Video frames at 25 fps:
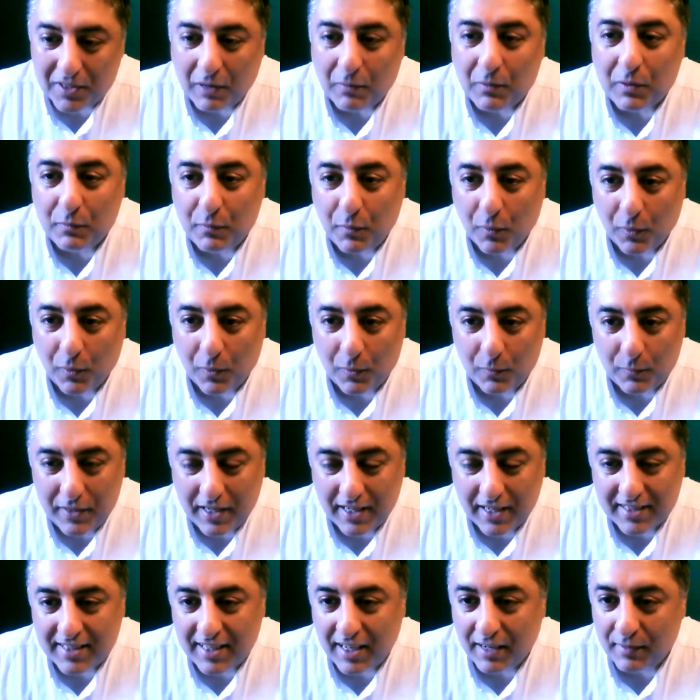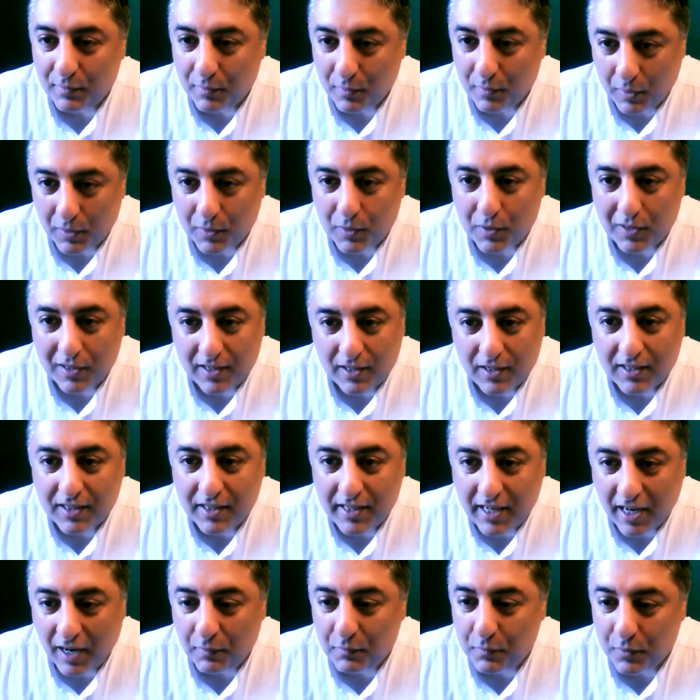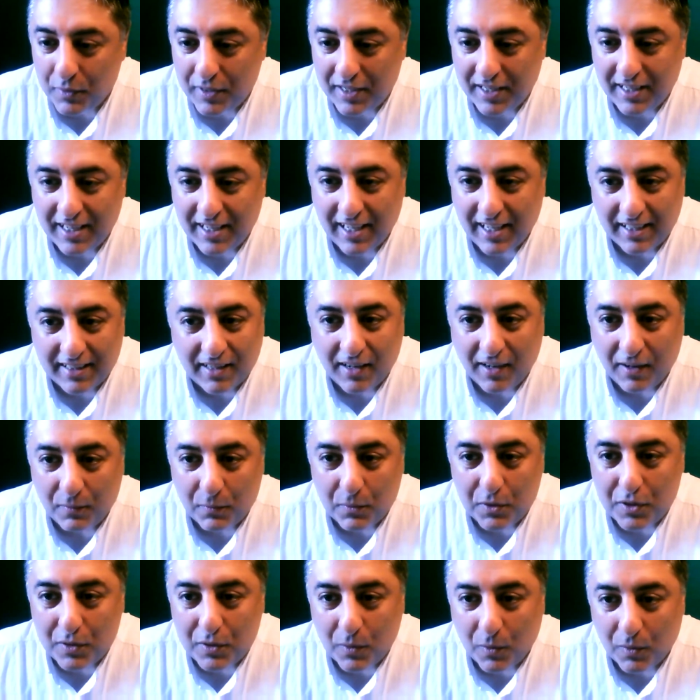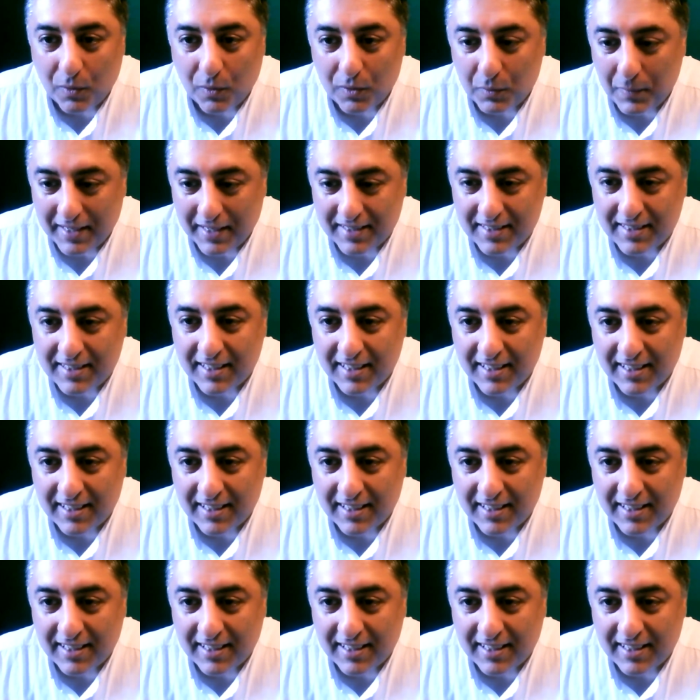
much. I will follow VSA uh, carefully and uh, wish you all the best.